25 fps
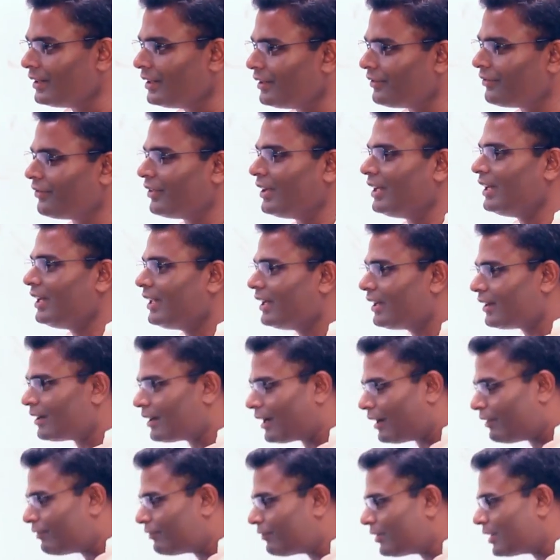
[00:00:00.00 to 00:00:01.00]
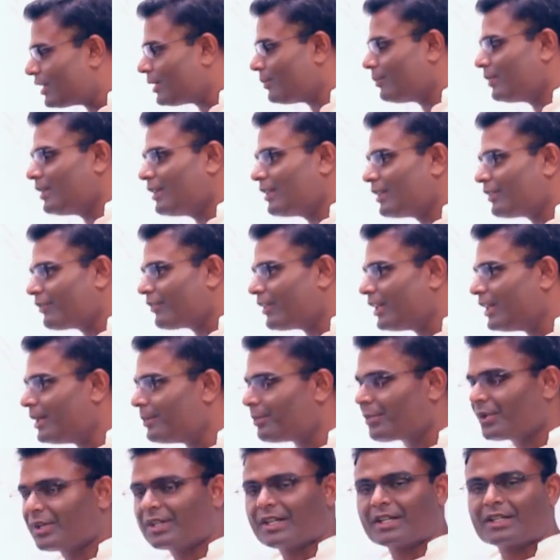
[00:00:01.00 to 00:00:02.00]
the feeling comfortable, the
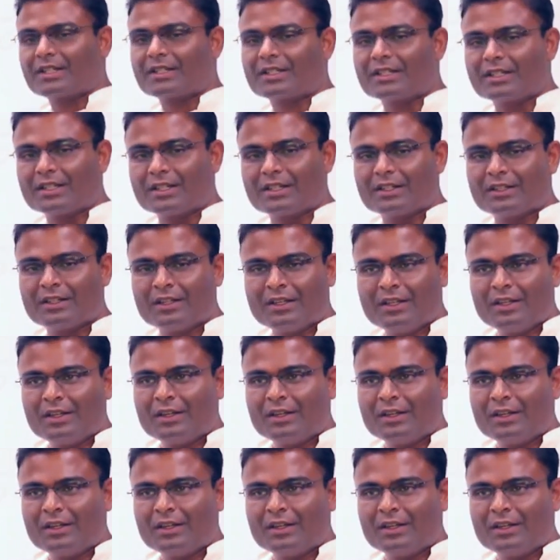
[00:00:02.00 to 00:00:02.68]
feeling protected,